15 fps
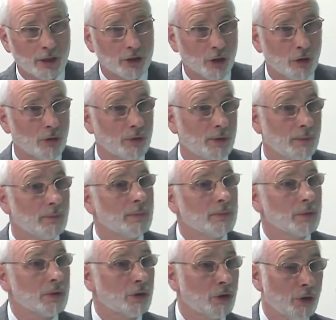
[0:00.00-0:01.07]
So
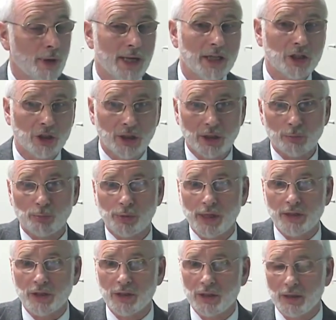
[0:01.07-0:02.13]
Croatian is
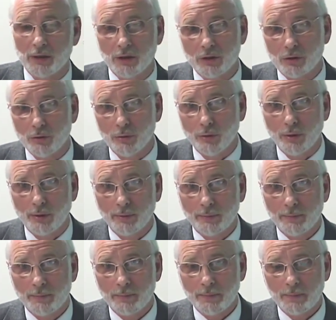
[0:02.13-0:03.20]
present in the school.
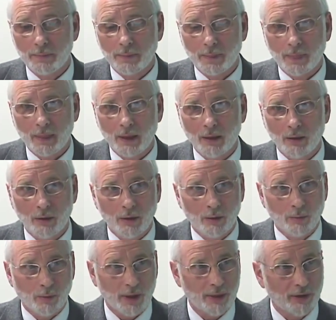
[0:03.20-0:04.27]

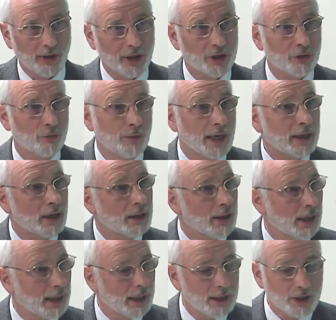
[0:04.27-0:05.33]
Whether it's
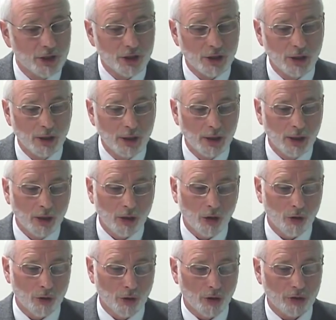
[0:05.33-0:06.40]
recognised
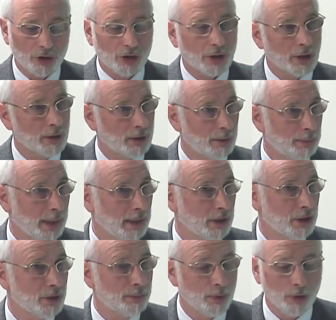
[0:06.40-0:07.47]
or not
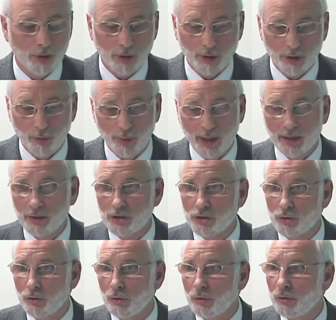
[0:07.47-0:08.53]
depends upon the way the
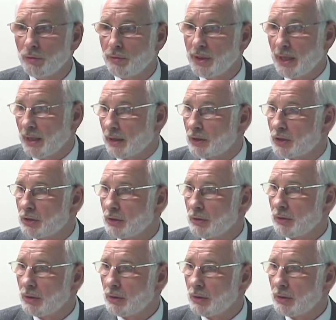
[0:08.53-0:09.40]
school reacts.